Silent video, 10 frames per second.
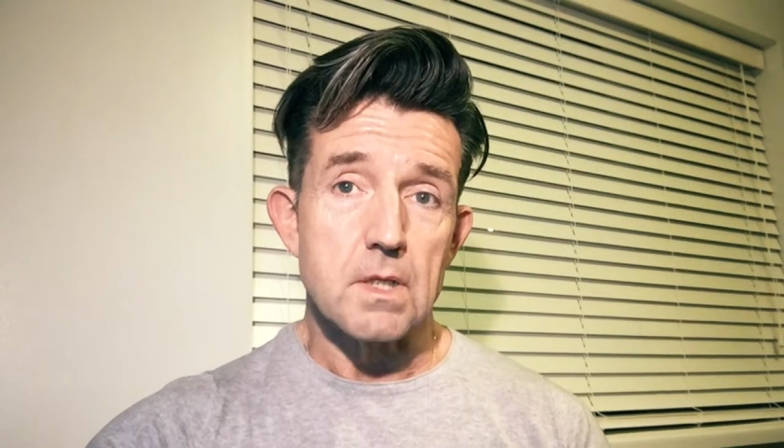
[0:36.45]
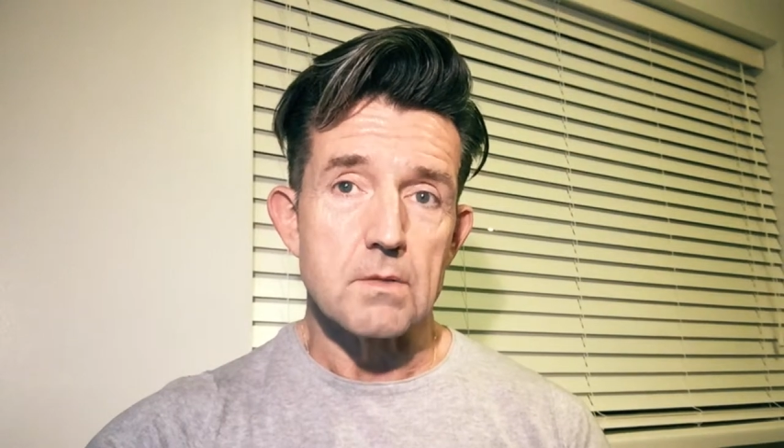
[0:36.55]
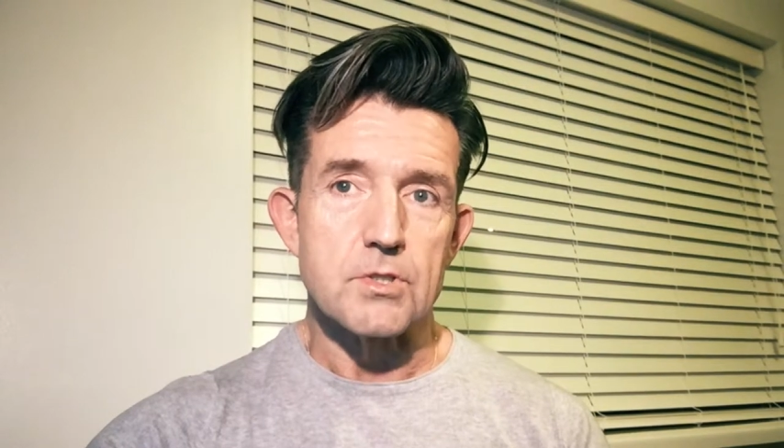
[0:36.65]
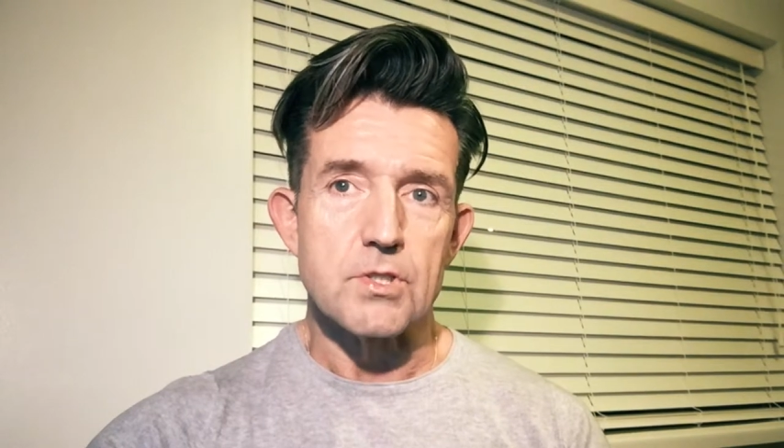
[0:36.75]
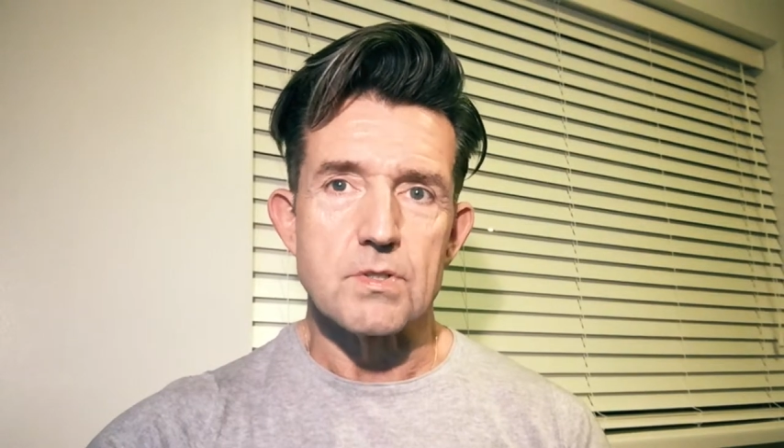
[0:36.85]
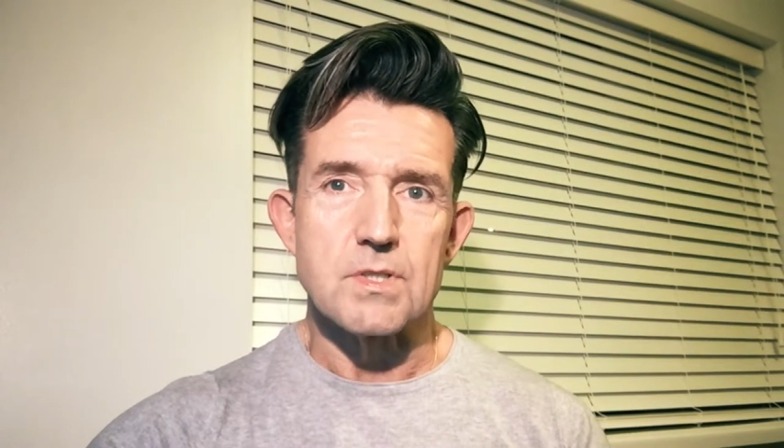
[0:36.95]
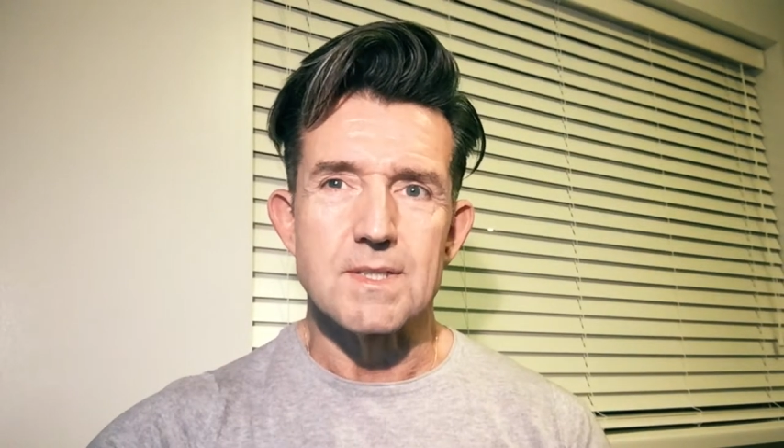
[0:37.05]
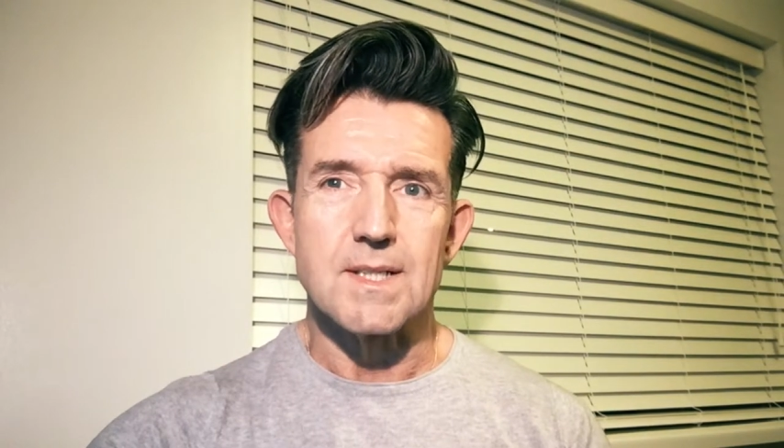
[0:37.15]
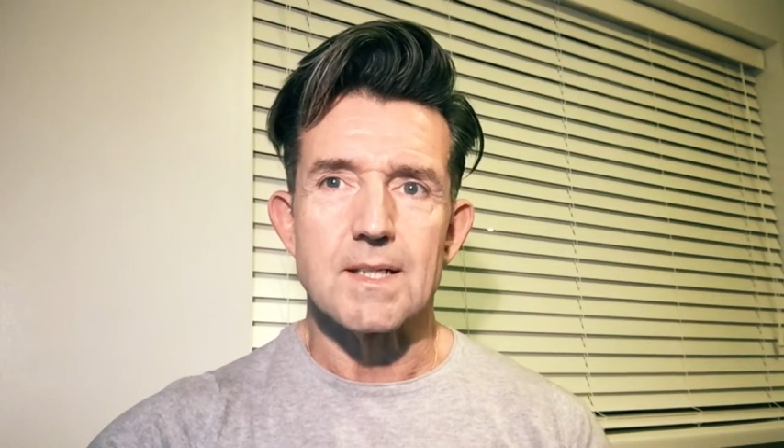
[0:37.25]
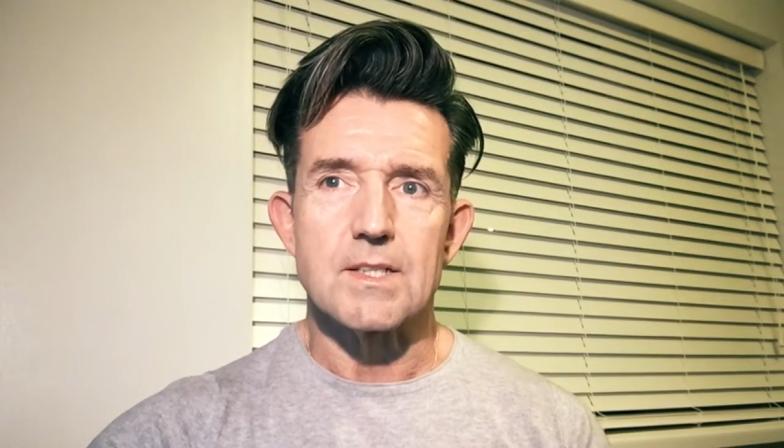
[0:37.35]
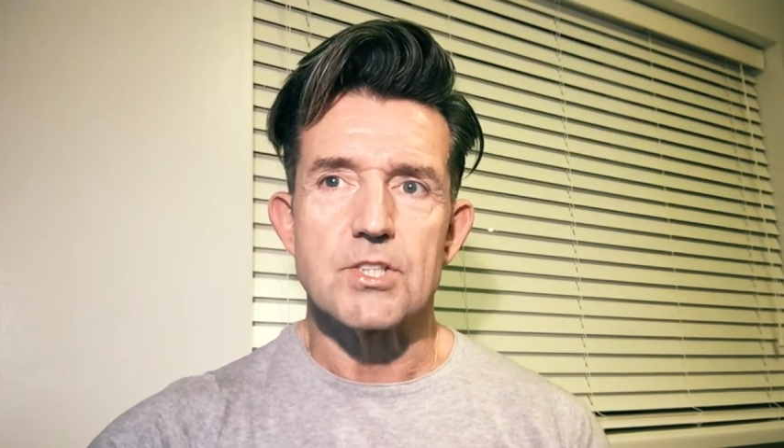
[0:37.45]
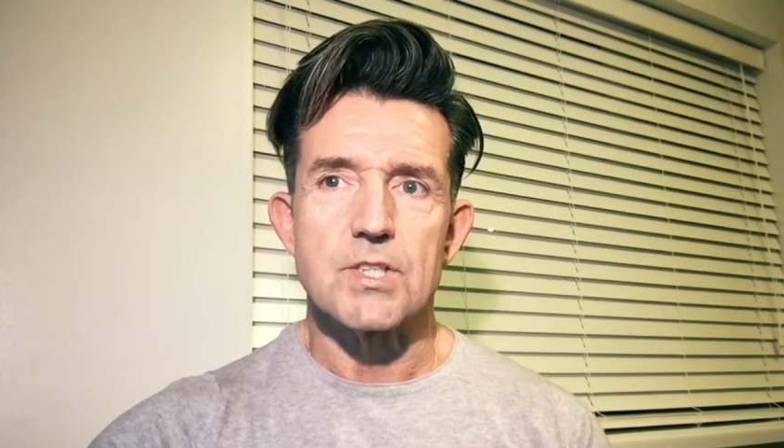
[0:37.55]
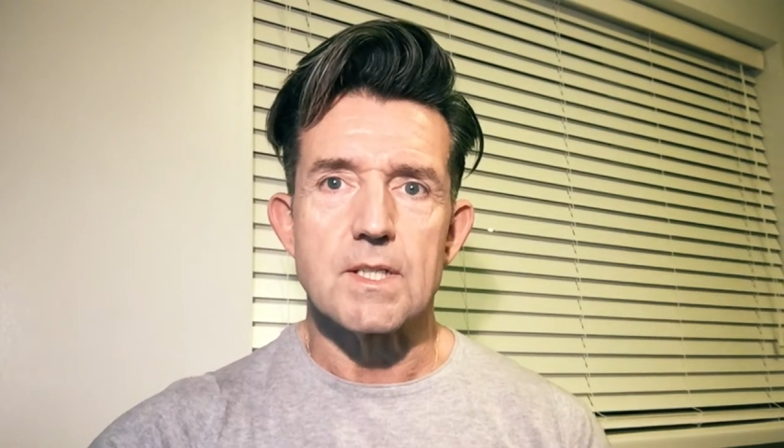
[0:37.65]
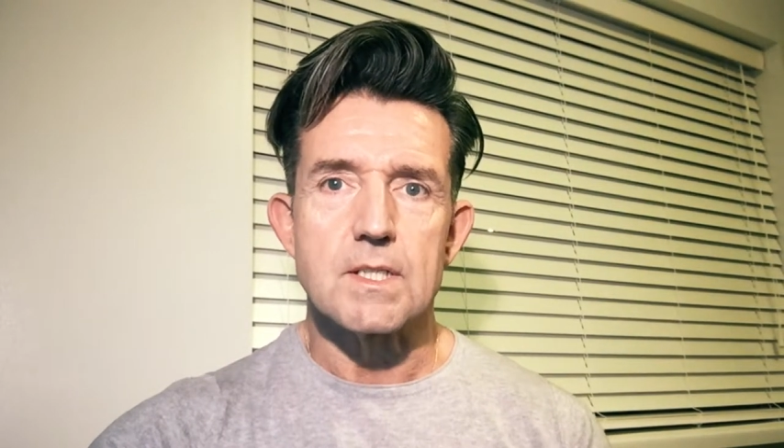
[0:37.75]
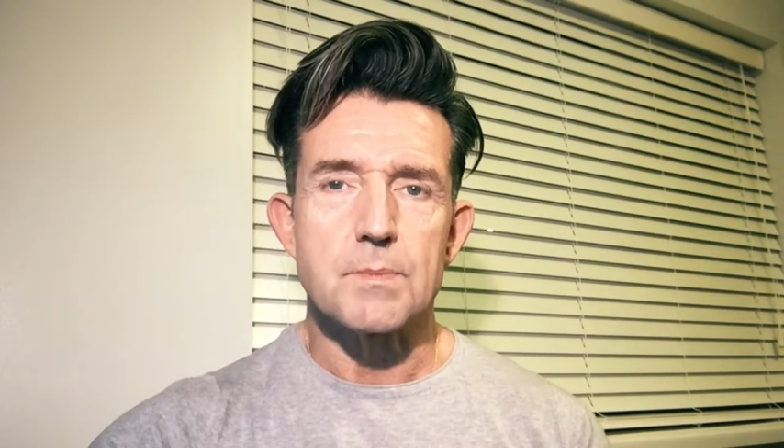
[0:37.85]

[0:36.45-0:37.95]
I was using diet shakes,